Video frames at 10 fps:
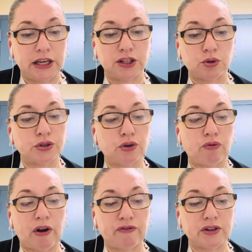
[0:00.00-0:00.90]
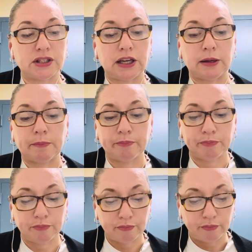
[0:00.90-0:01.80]
It's also referencing
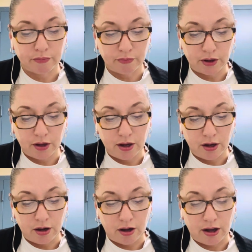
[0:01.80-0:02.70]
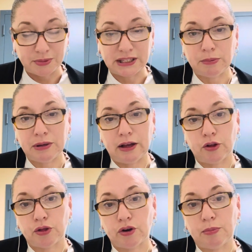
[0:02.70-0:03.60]

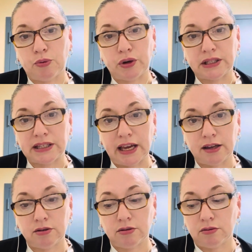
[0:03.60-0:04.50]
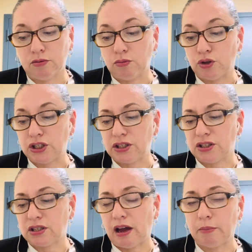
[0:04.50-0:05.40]
CPL 30.10, which is
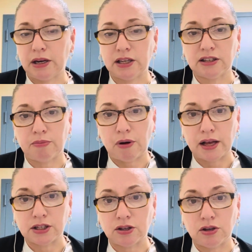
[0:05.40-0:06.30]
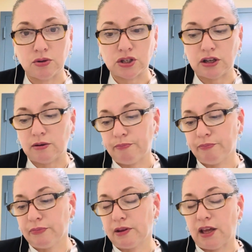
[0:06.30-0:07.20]
timeliness of prosecution.
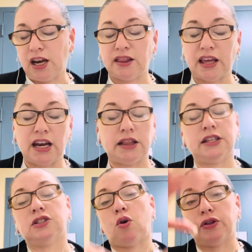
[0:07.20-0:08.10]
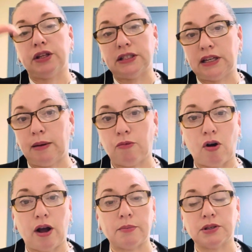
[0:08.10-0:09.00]
And then it lists all these damn
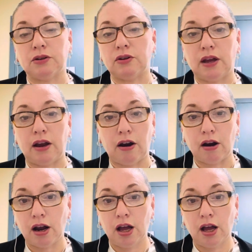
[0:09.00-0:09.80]
crimes under there.